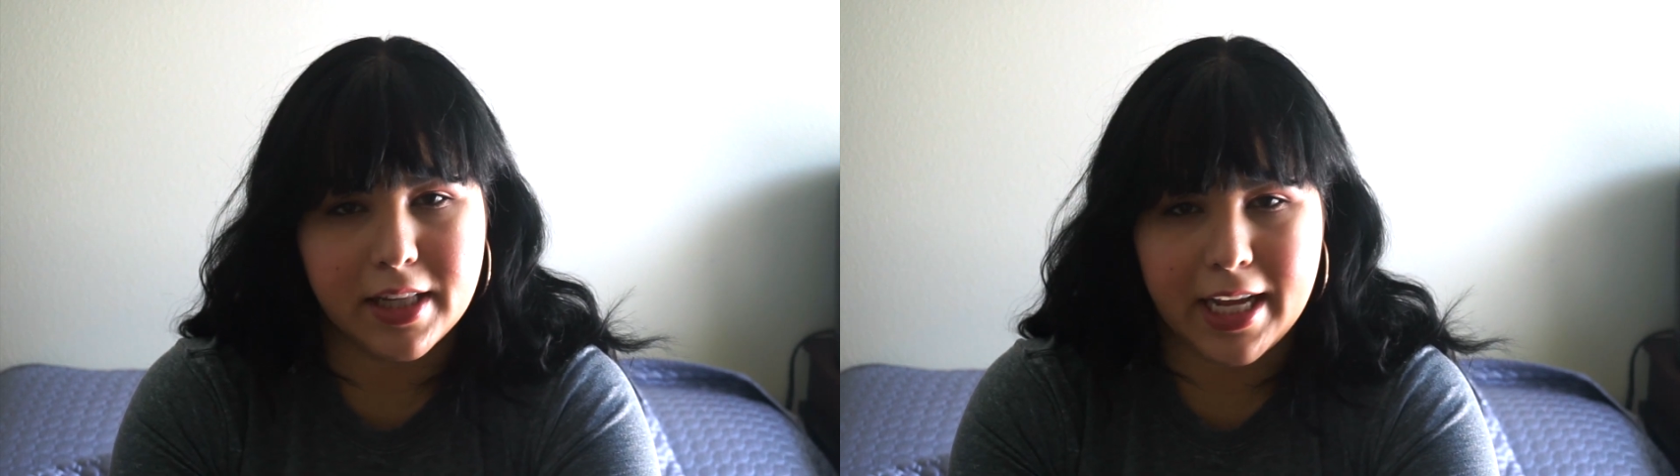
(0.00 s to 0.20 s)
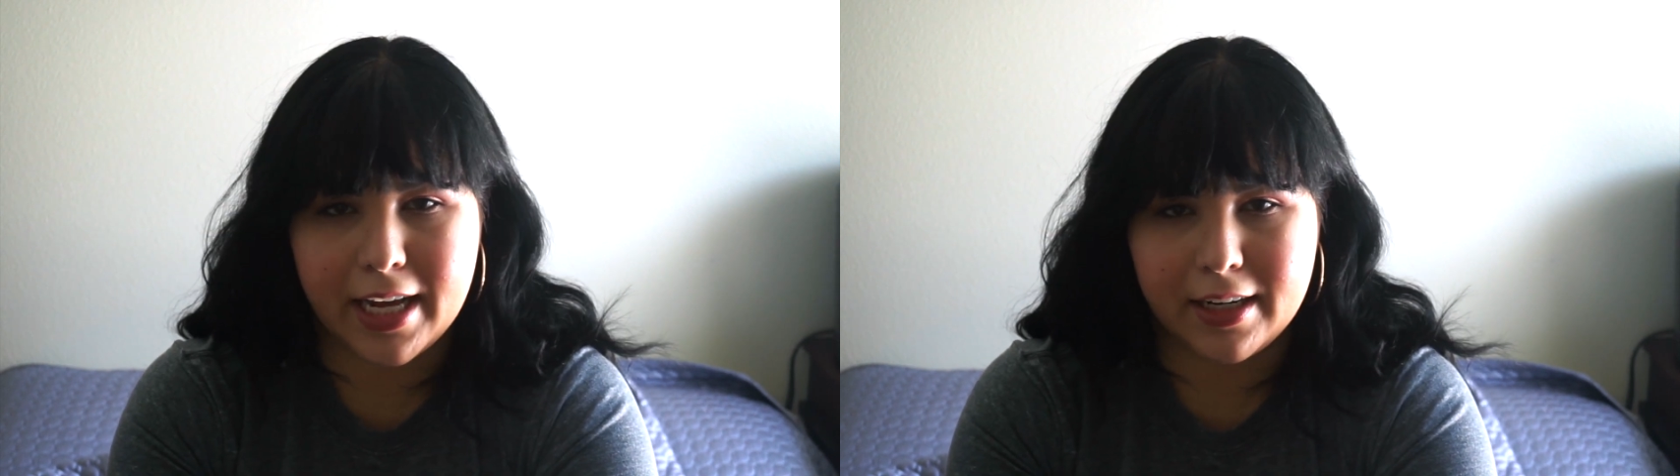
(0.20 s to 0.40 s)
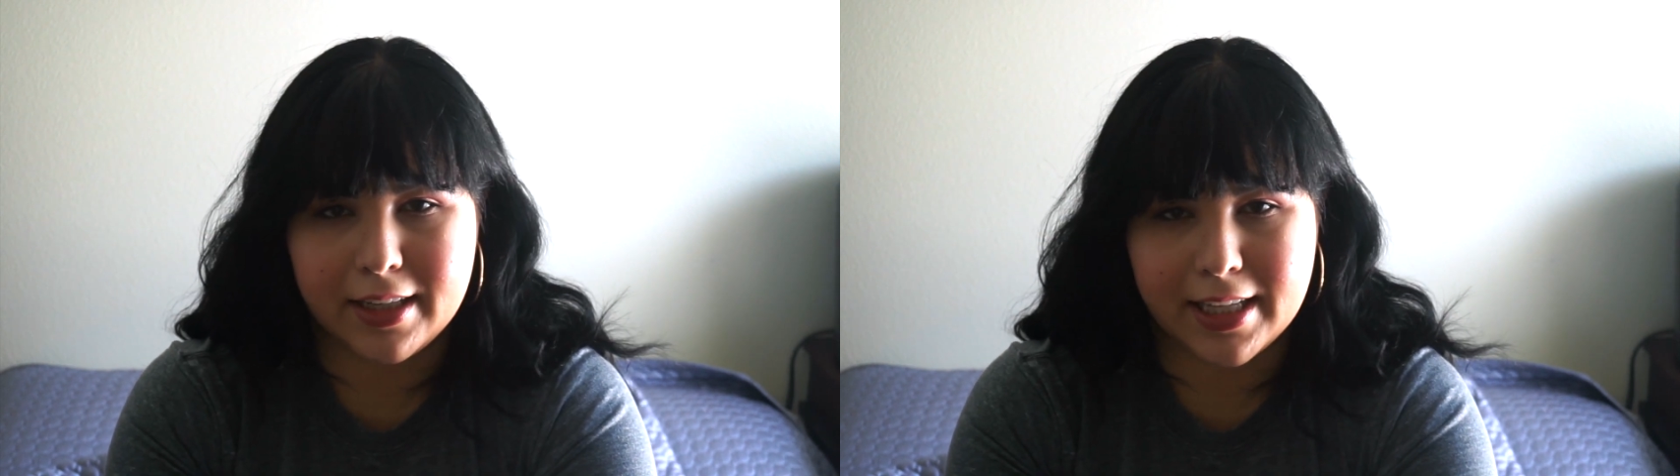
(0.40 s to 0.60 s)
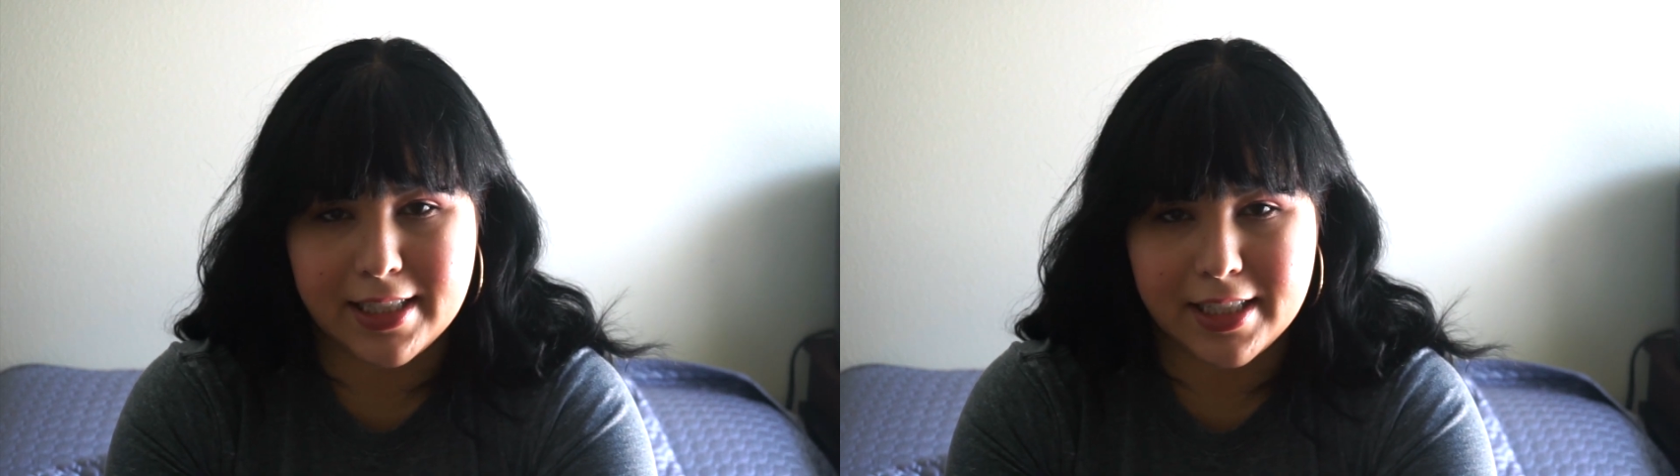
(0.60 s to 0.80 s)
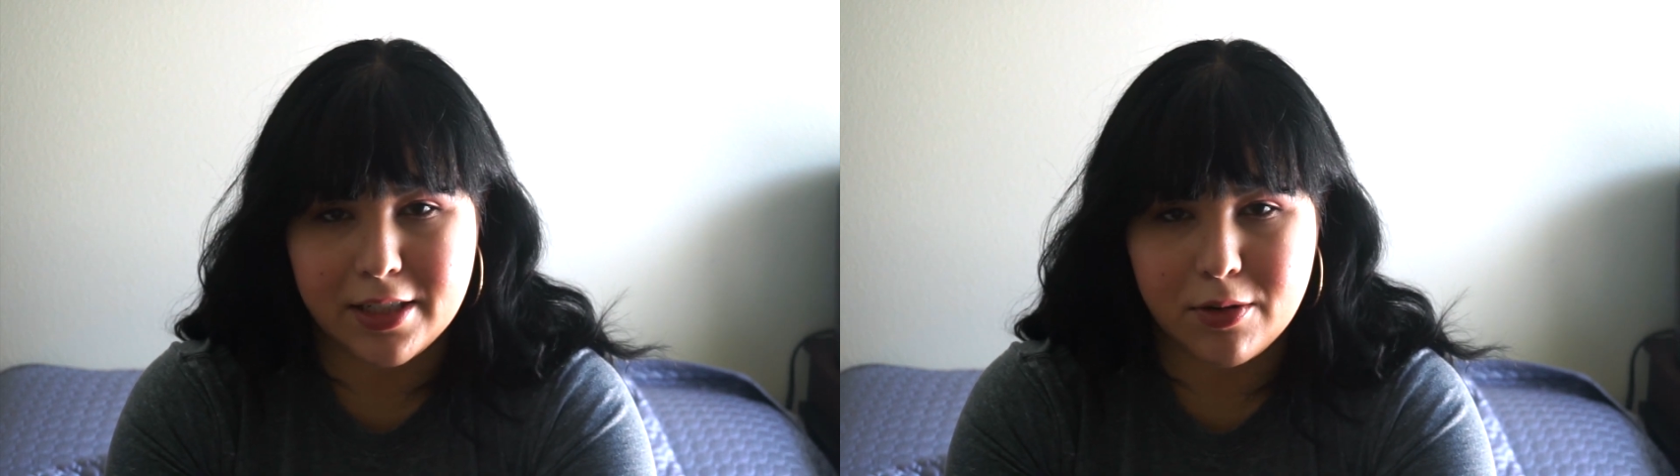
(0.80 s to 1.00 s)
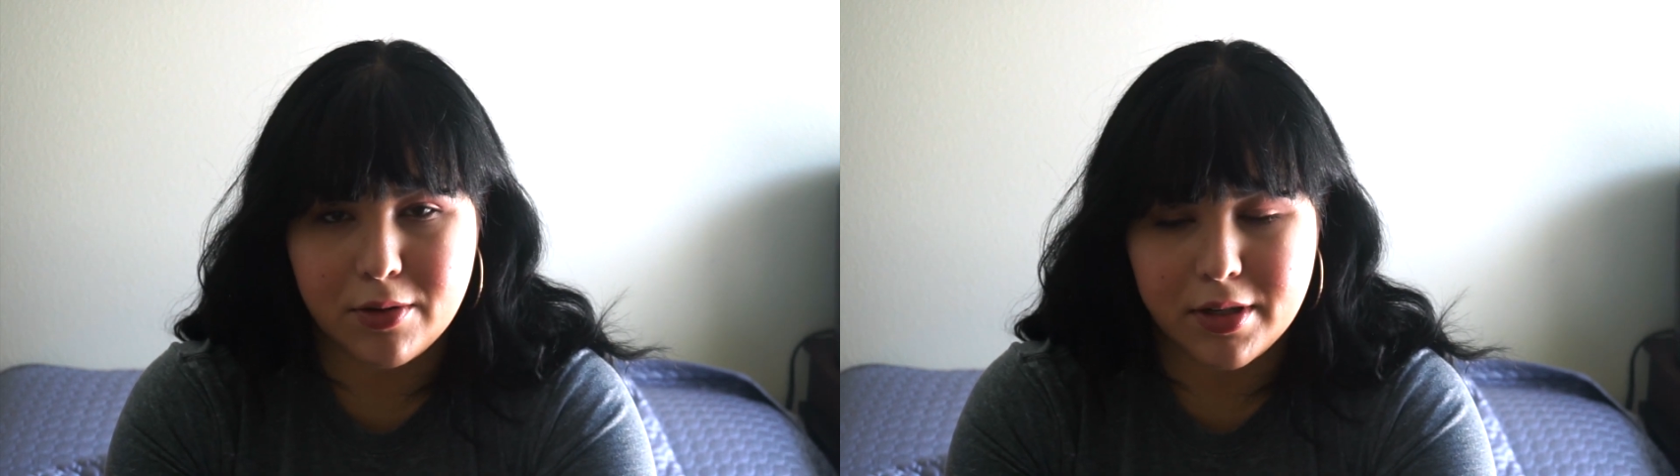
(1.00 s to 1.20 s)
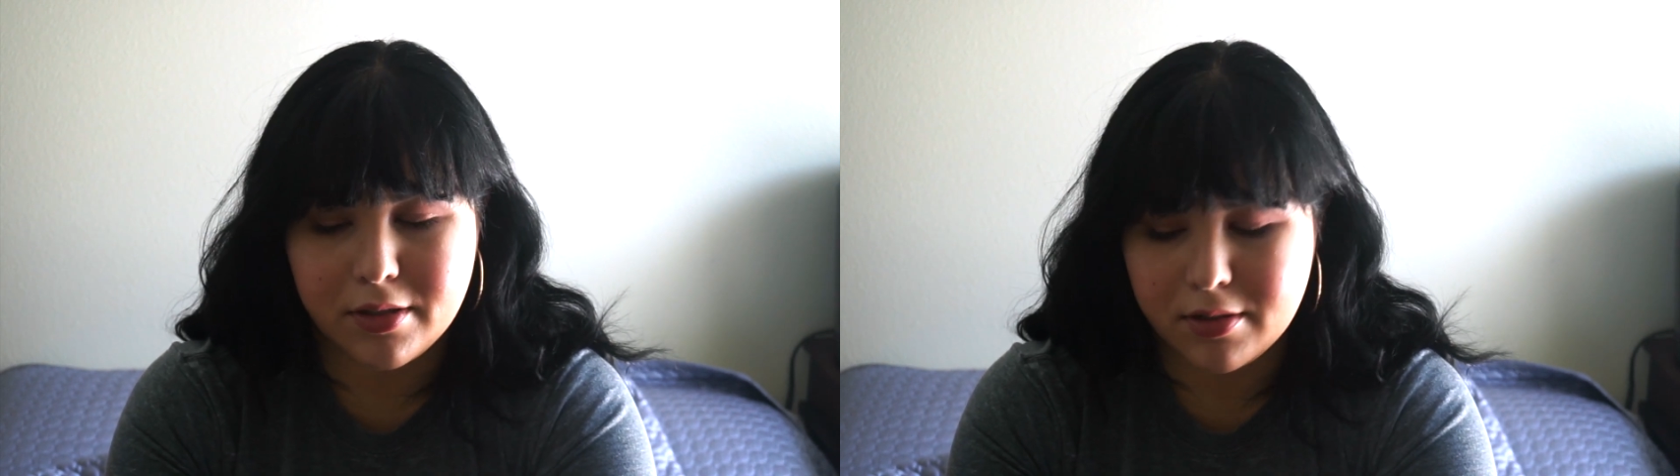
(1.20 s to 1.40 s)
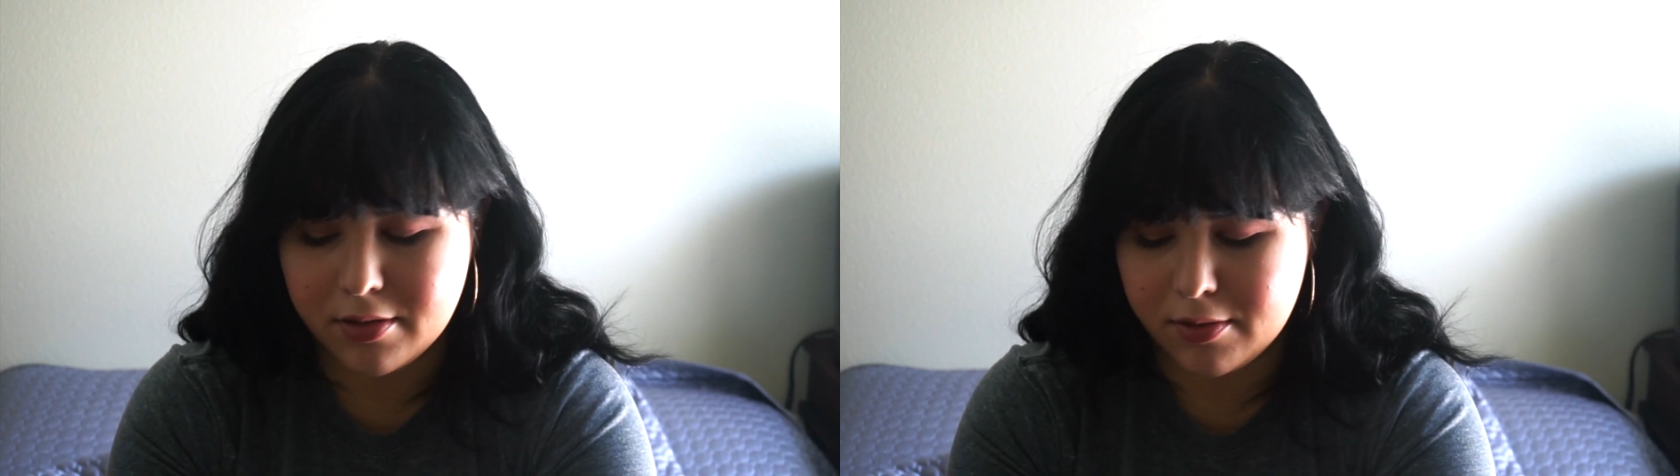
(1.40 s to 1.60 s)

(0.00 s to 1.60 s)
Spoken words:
they had a cleansing oil,